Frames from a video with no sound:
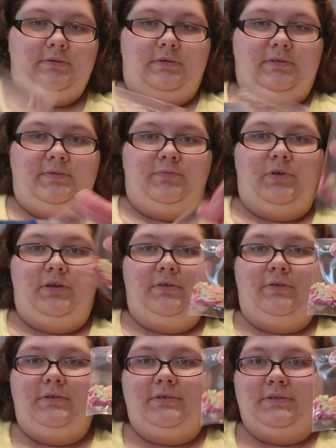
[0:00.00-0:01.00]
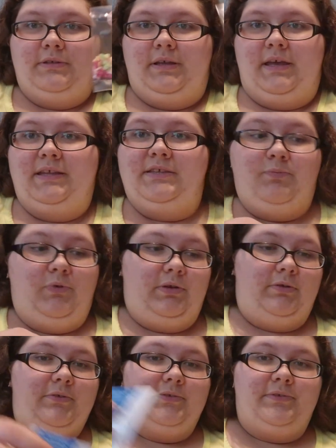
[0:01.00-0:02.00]
Sprinkles. I hate
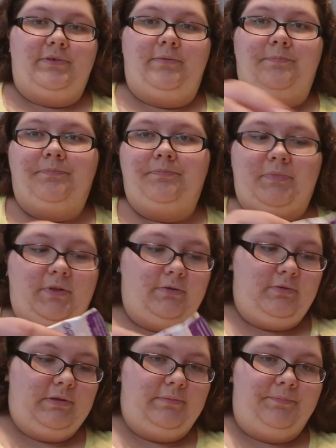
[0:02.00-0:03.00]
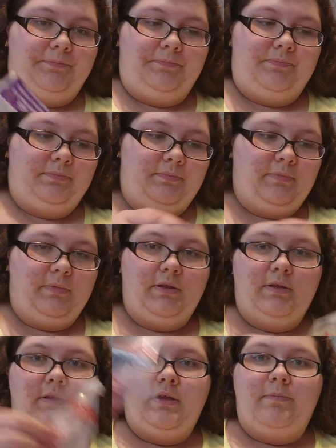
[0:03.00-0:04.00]
sprinkles, so no well.
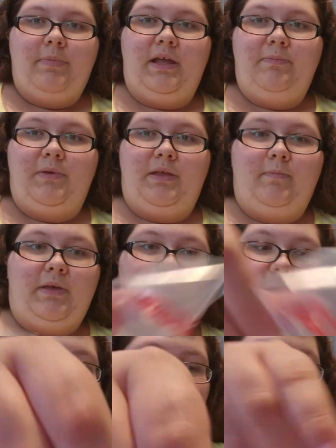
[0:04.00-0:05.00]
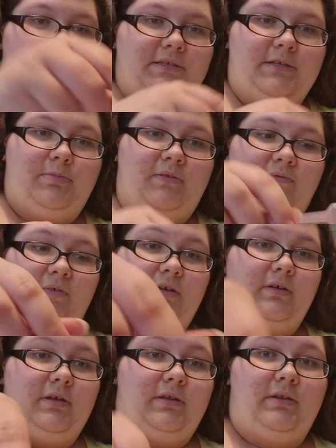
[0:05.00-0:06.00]
Piping bags, that should be
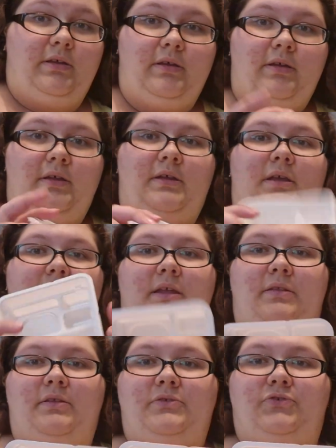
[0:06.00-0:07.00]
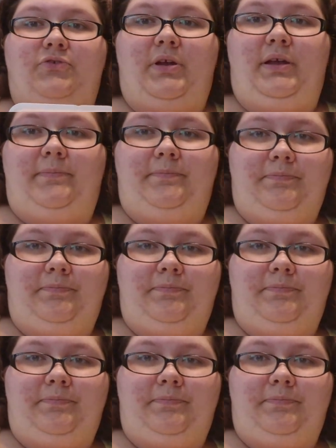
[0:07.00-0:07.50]
fun. And the tray.